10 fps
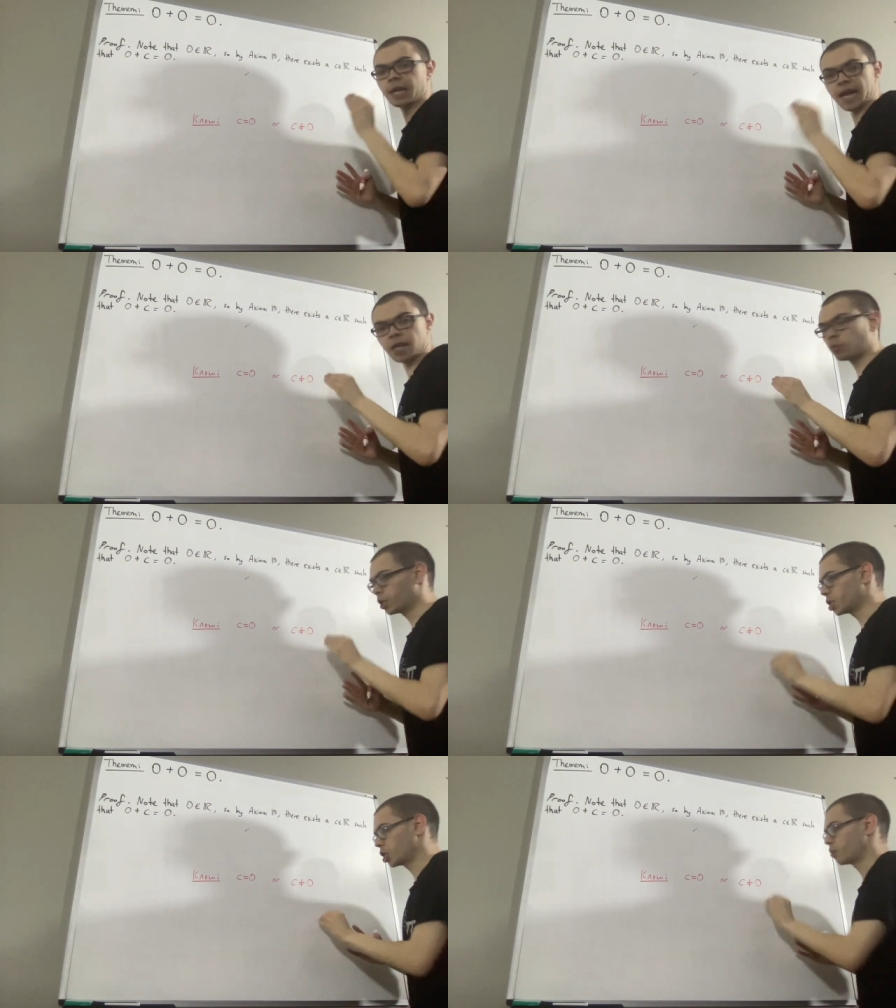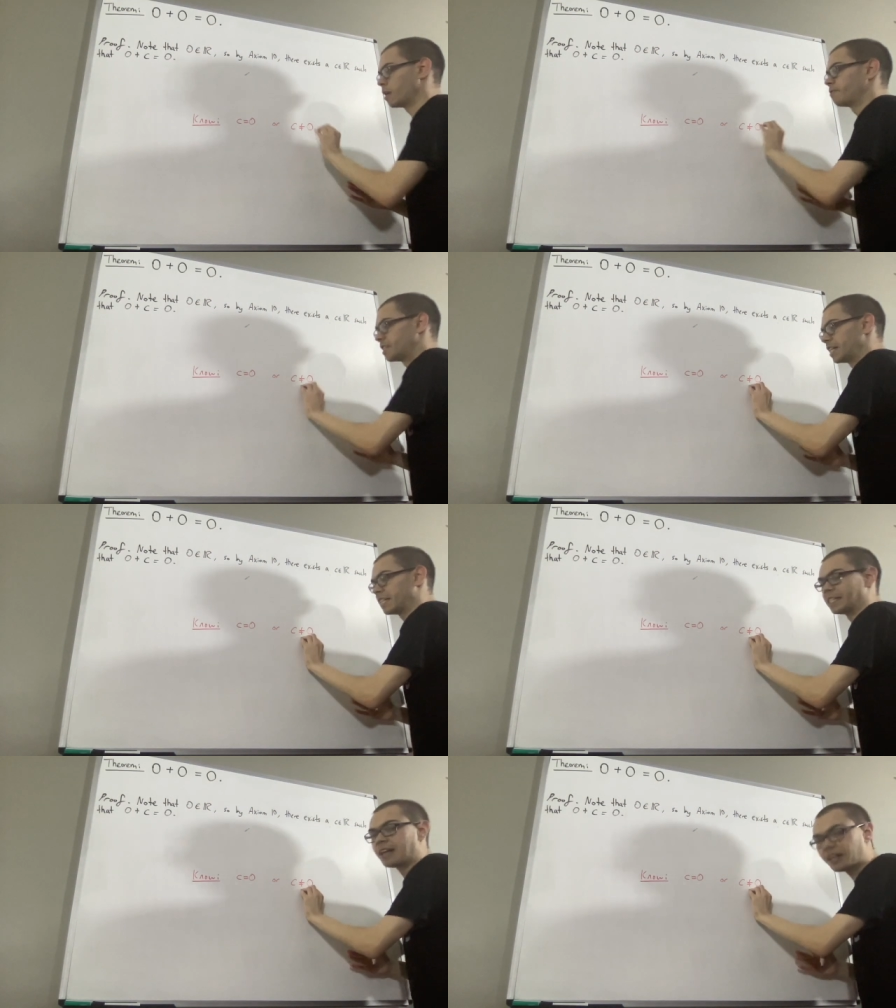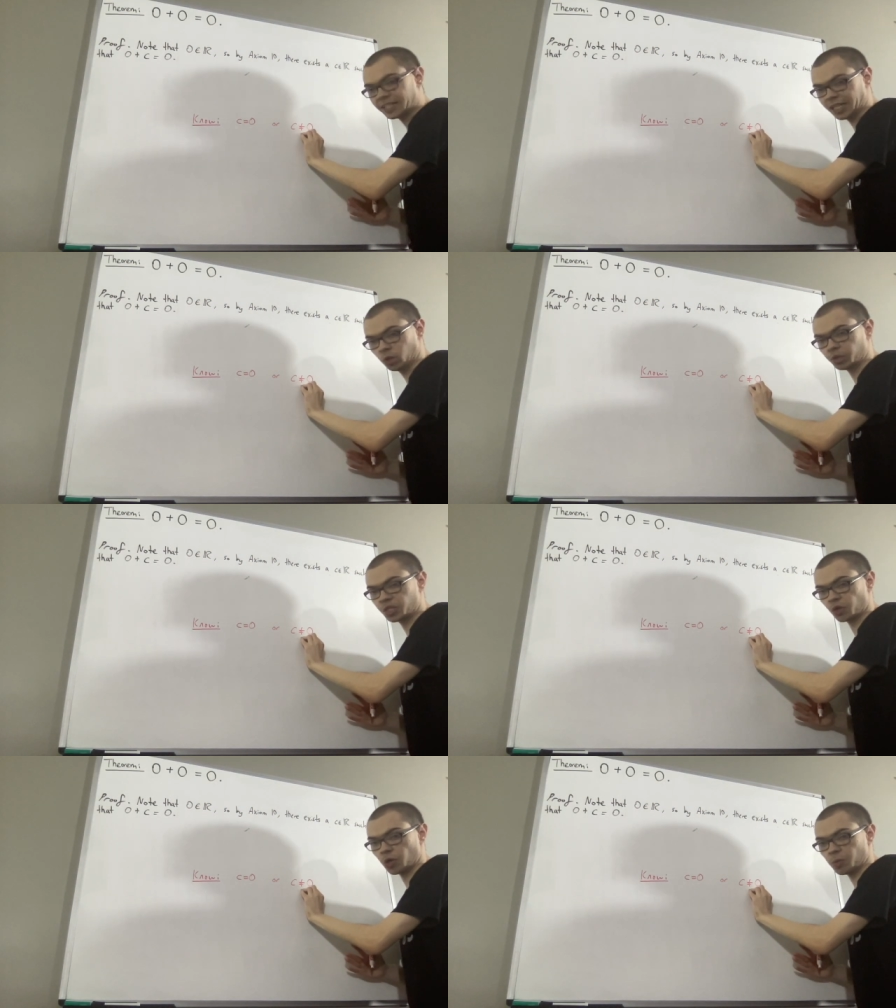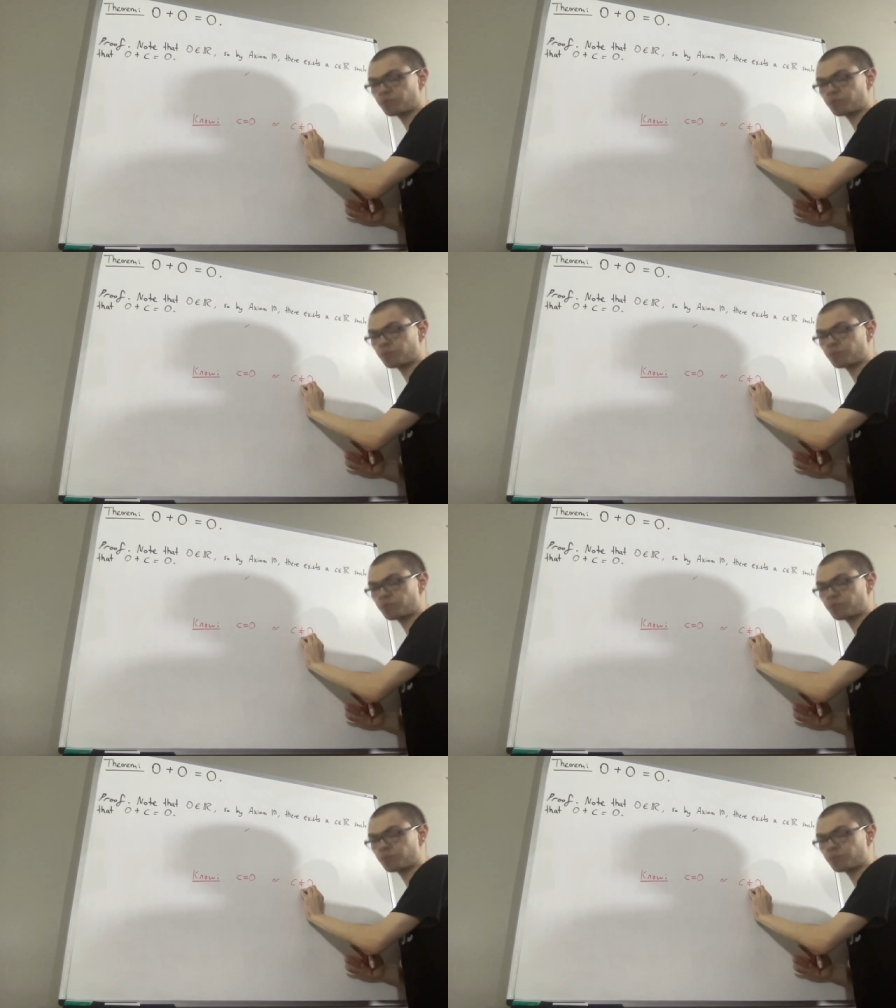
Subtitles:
And we're going to show if c is not equal to 0,